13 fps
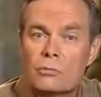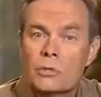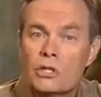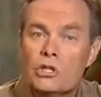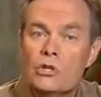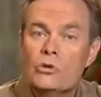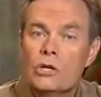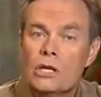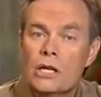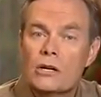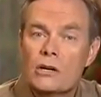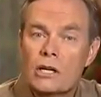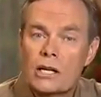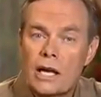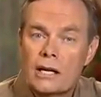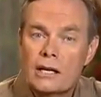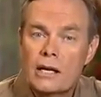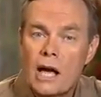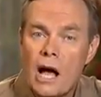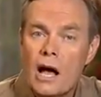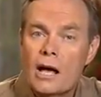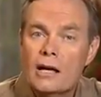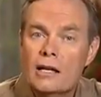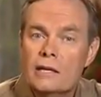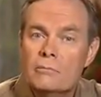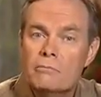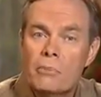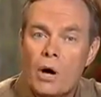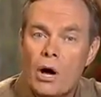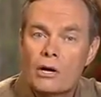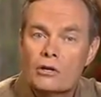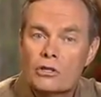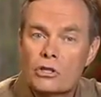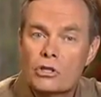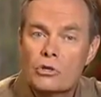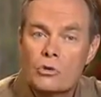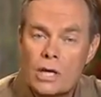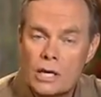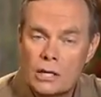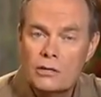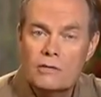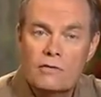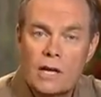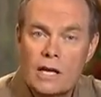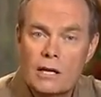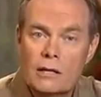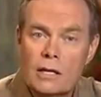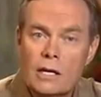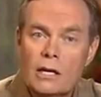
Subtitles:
but you literally had God impart to you His faith,